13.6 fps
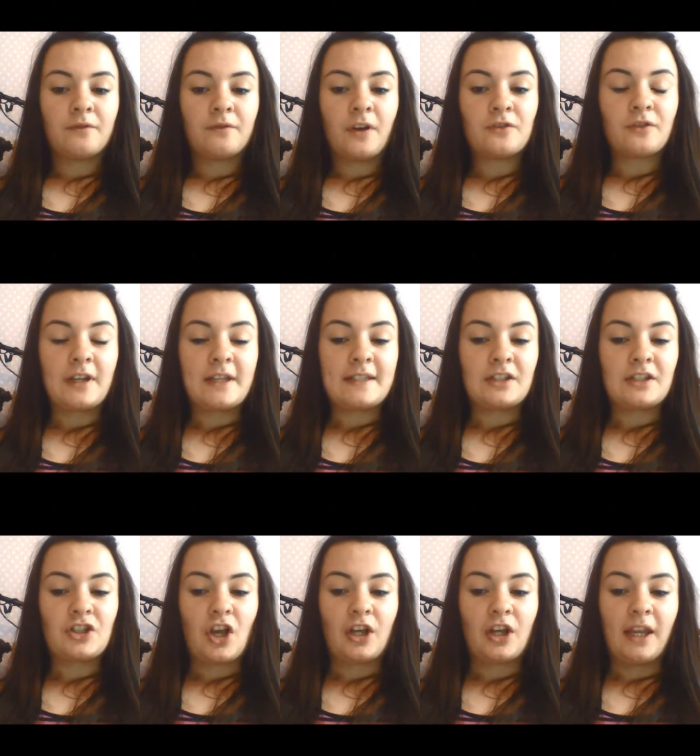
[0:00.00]
fundraising
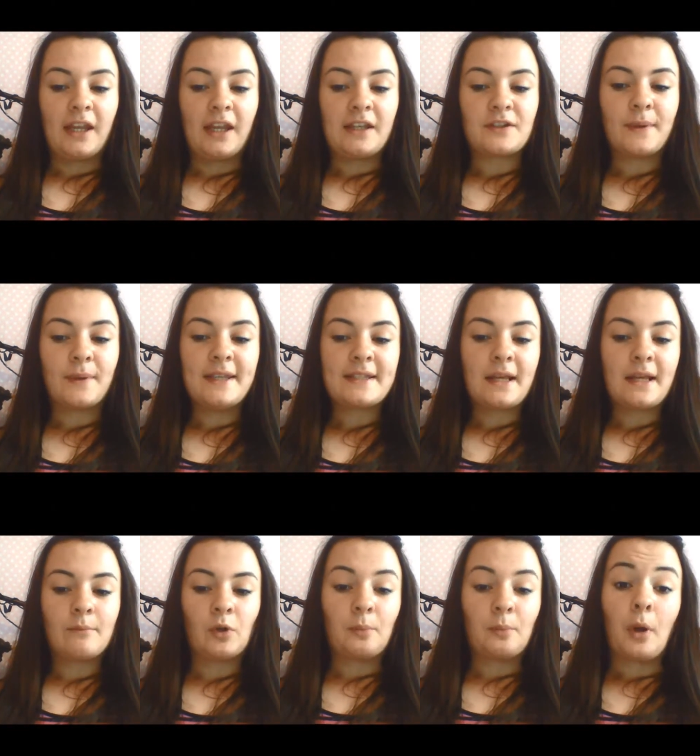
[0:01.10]
journey in tweets
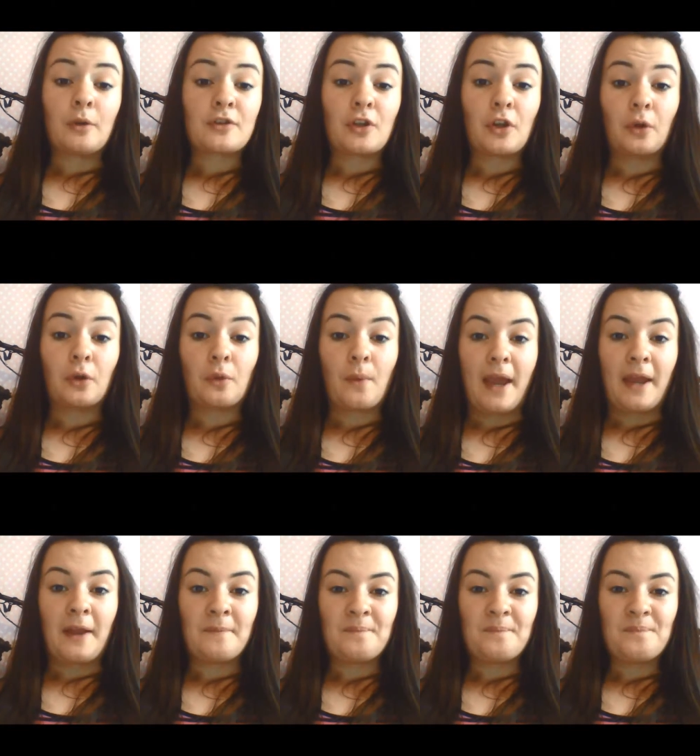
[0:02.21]
and blog posts along the
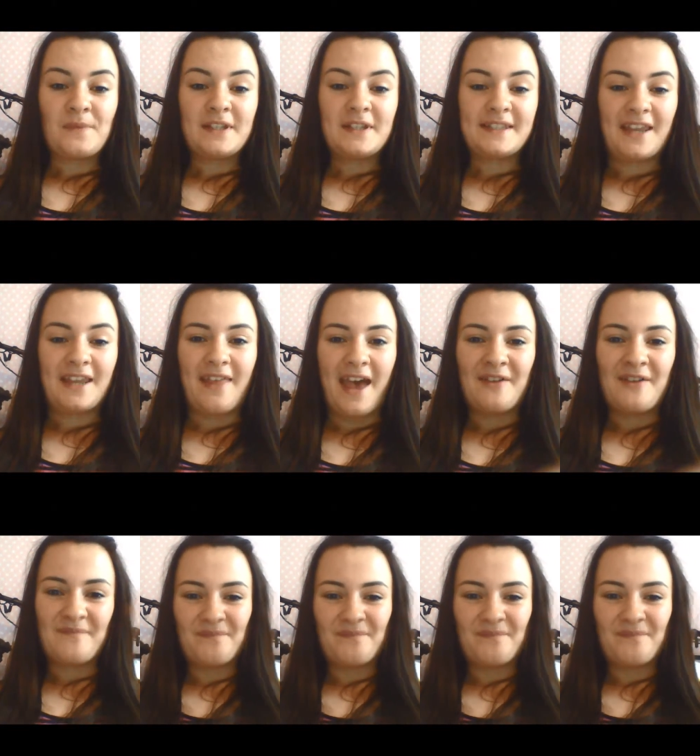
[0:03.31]
way. See you there!